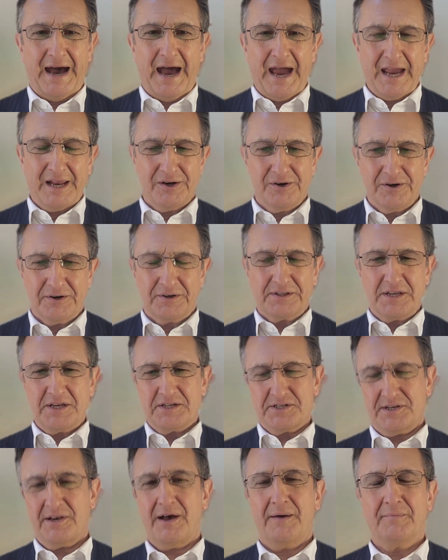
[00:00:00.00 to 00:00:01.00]
I learned
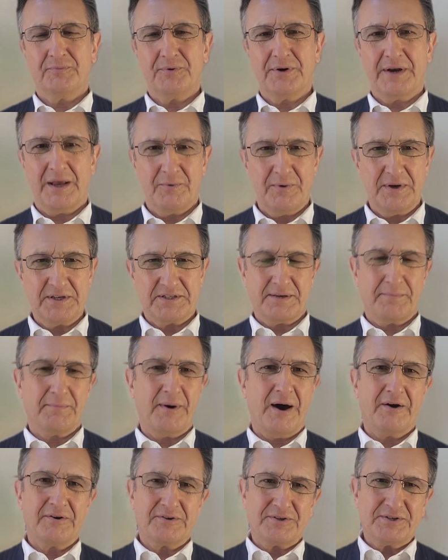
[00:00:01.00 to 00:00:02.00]
this psalm when I was
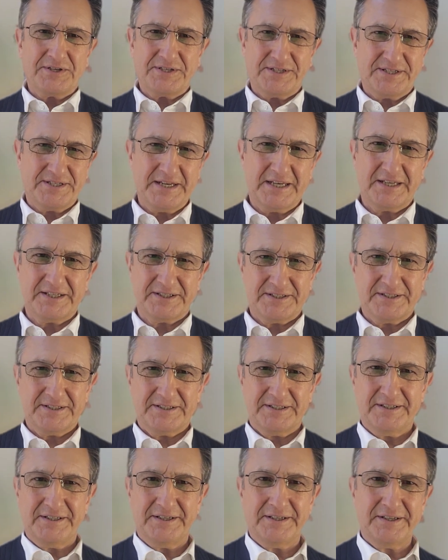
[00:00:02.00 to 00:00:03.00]
about
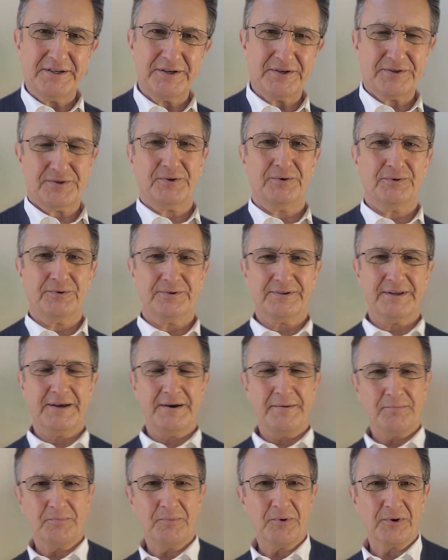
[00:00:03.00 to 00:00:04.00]
six years old,
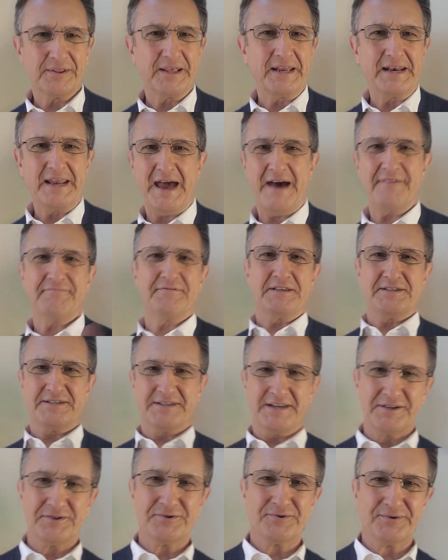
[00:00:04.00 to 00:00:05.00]
more than half a
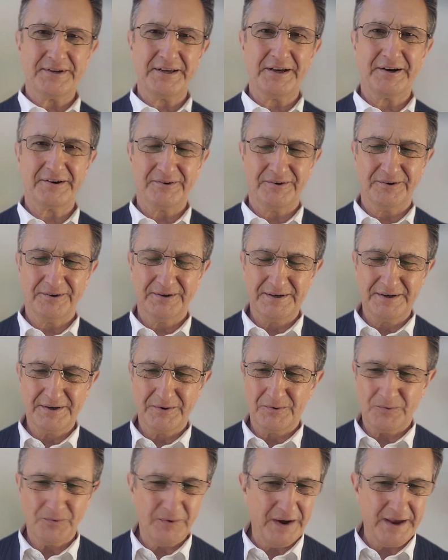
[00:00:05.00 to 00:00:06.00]
century ago,
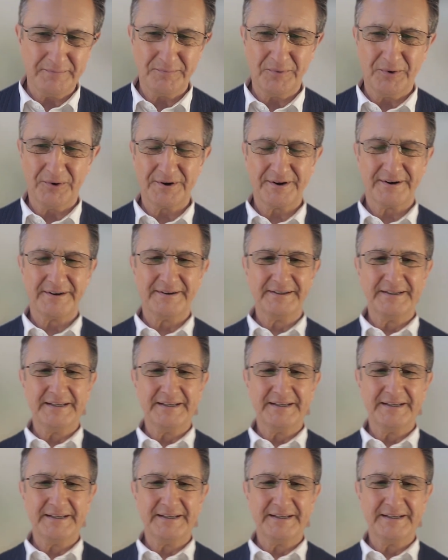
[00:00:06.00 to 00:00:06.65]
way more.